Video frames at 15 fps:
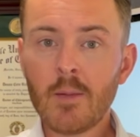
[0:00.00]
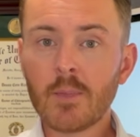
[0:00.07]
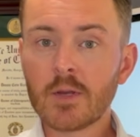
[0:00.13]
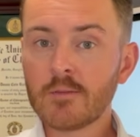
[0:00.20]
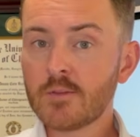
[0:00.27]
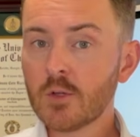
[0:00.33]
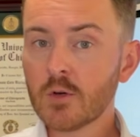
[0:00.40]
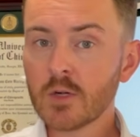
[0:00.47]
But
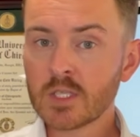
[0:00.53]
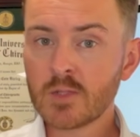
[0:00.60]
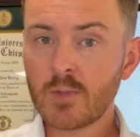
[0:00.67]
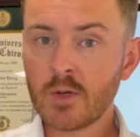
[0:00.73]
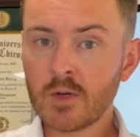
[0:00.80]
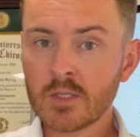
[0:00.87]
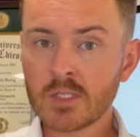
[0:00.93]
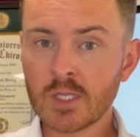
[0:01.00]
if you're
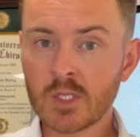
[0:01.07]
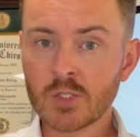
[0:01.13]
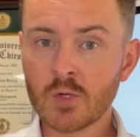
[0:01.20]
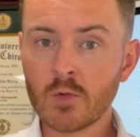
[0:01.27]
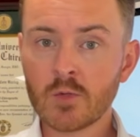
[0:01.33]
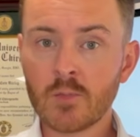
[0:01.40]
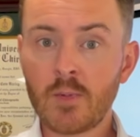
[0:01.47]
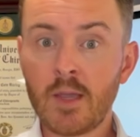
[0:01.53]
experiencing
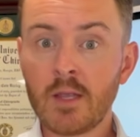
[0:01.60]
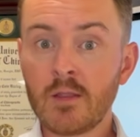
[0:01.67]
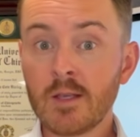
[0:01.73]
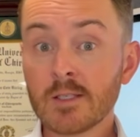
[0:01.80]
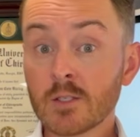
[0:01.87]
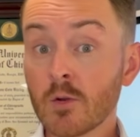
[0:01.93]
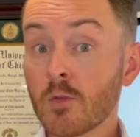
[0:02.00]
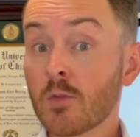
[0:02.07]
shoulder pain,
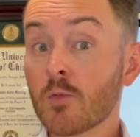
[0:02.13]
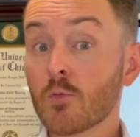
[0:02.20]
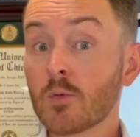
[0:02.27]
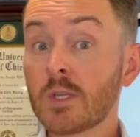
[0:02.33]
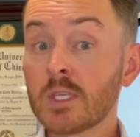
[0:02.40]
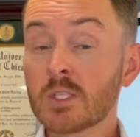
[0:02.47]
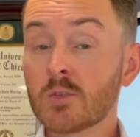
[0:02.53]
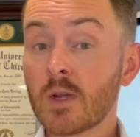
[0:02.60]
these are
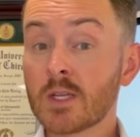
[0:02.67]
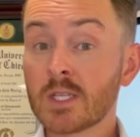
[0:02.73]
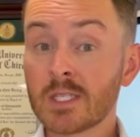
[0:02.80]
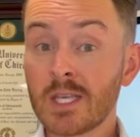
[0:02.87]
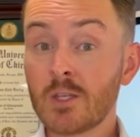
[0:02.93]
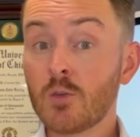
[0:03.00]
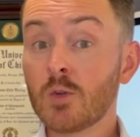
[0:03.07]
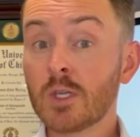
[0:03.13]
3 stretches
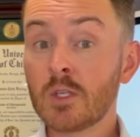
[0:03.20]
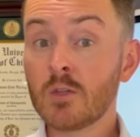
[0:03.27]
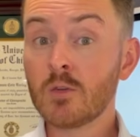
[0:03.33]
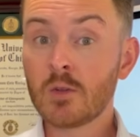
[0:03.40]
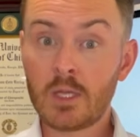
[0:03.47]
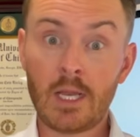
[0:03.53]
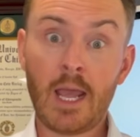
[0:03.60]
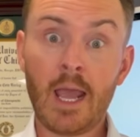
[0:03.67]
that you can
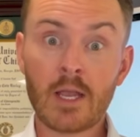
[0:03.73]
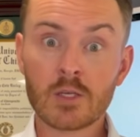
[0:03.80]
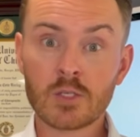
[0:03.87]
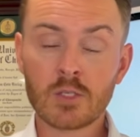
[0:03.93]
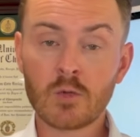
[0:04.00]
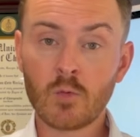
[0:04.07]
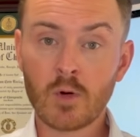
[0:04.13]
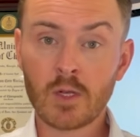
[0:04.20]
do that
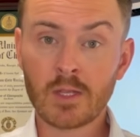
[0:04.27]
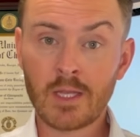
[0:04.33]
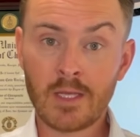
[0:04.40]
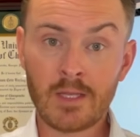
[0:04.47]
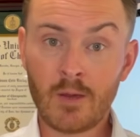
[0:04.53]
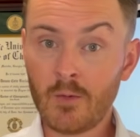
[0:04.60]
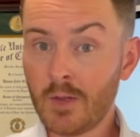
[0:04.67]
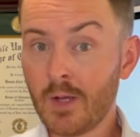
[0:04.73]
actually
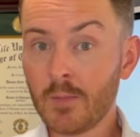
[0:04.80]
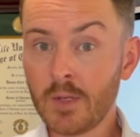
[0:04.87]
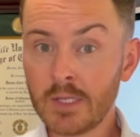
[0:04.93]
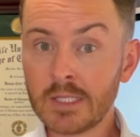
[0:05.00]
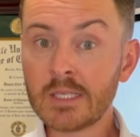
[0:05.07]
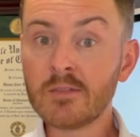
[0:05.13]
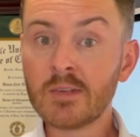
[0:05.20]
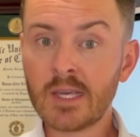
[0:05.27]
work, that will help
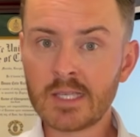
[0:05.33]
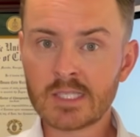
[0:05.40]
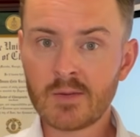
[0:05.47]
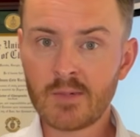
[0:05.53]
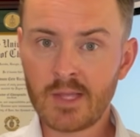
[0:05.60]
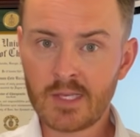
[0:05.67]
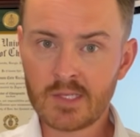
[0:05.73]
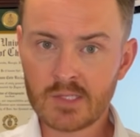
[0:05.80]
alleviate
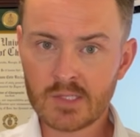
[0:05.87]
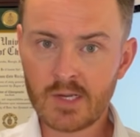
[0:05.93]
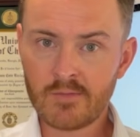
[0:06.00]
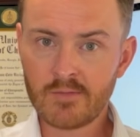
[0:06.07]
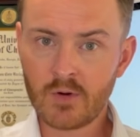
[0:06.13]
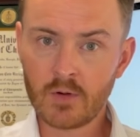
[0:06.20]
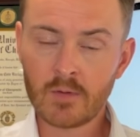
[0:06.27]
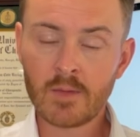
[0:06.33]
some of that
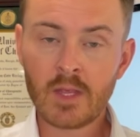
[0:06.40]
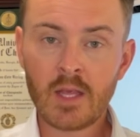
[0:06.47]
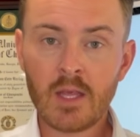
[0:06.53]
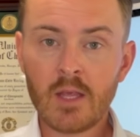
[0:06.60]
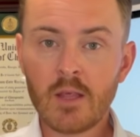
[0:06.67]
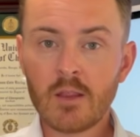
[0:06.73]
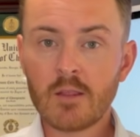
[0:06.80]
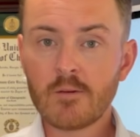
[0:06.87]
discomfort.
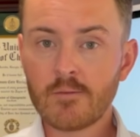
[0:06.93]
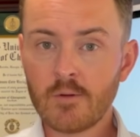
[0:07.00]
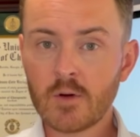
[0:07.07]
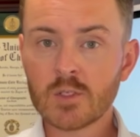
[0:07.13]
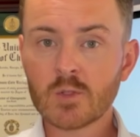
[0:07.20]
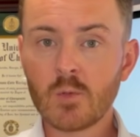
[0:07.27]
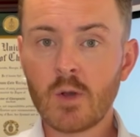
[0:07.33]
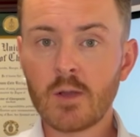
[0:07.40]
The
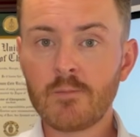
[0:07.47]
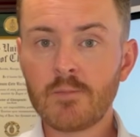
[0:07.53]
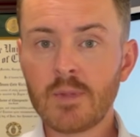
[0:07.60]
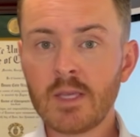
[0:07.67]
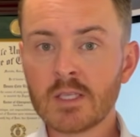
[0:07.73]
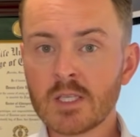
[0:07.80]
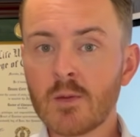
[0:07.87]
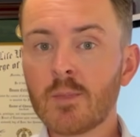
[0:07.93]
first one
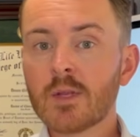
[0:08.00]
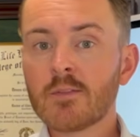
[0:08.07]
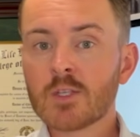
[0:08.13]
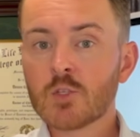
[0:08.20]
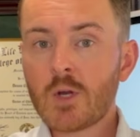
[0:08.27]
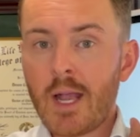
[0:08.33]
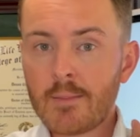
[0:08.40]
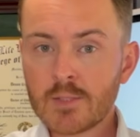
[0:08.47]
is a bit of a
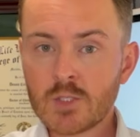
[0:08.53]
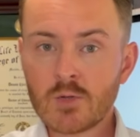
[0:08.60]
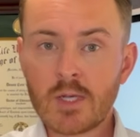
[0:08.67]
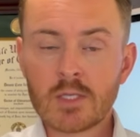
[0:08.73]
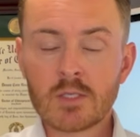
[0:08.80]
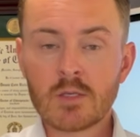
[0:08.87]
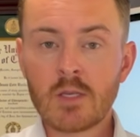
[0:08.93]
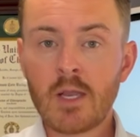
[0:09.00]
trap
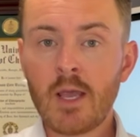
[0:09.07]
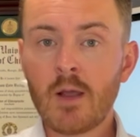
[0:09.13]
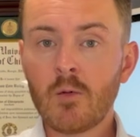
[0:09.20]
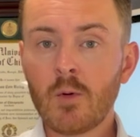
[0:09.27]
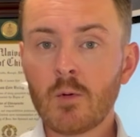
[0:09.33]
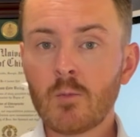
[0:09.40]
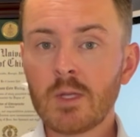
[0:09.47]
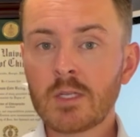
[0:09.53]
stretch. Now,
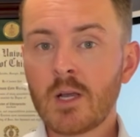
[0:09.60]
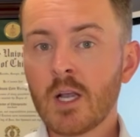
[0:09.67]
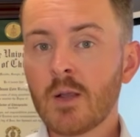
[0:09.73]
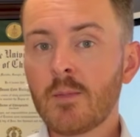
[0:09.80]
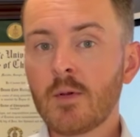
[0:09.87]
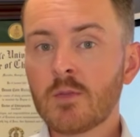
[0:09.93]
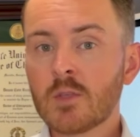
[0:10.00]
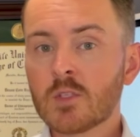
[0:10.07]
when we talk
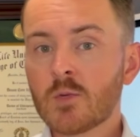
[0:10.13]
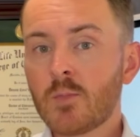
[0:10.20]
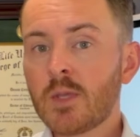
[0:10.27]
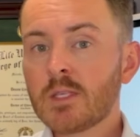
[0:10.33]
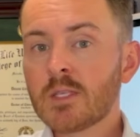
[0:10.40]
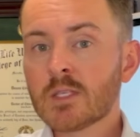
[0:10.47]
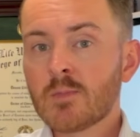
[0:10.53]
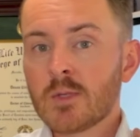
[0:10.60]
about the
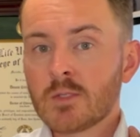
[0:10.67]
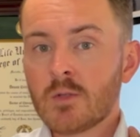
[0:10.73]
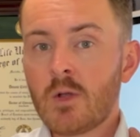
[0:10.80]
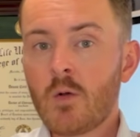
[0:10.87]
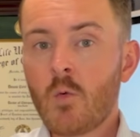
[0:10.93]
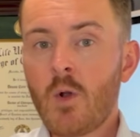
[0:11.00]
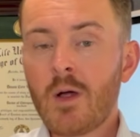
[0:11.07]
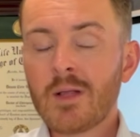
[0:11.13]
trapezius
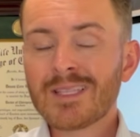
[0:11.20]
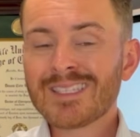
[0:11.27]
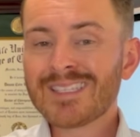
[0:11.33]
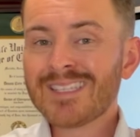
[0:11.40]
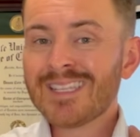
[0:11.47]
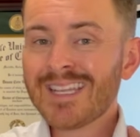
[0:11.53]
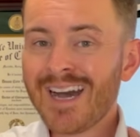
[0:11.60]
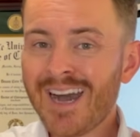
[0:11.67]
muscle, while it's
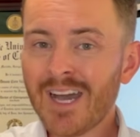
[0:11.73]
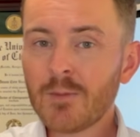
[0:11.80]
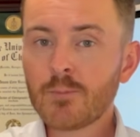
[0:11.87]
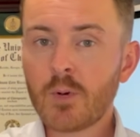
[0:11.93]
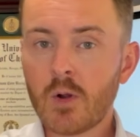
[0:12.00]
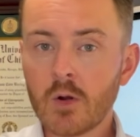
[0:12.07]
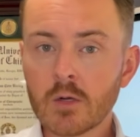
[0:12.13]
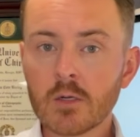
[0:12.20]
not
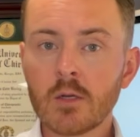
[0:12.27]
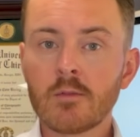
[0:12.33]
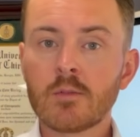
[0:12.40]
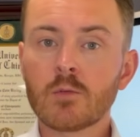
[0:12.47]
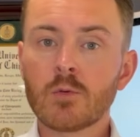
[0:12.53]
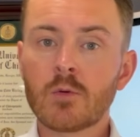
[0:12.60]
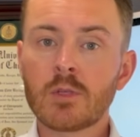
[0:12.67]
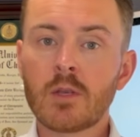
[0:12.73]
part of
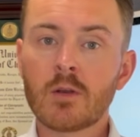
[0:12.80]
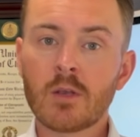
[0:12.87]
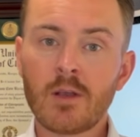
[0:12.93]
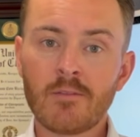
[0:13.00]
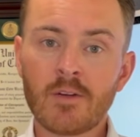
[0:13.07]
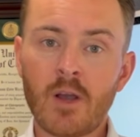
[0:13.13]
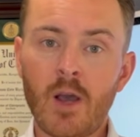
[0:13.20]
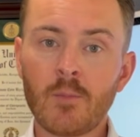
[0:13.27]
the rotator
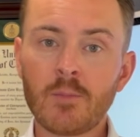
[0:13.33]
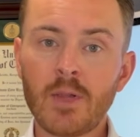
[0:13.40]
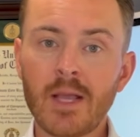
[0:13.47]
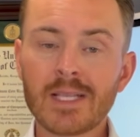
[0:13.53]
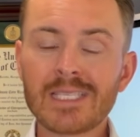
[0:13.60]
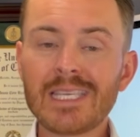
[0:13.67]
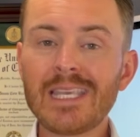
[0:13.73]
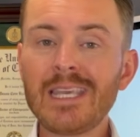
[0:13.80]
cuff
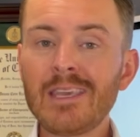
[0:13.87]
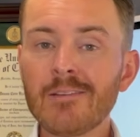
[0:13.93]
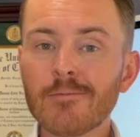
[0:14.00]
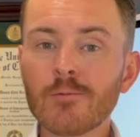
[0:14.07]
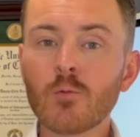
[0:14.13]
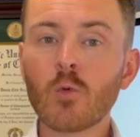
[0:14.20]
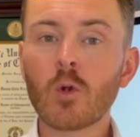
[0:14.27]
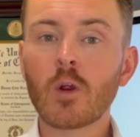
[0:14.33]
complex,
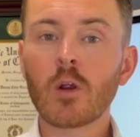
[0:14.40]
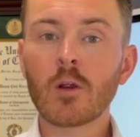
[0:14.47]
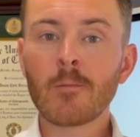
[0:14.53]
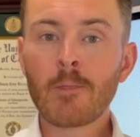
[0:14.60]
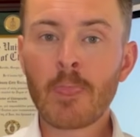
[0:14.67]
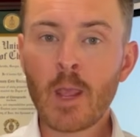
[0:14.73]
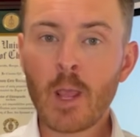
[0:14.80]
if we're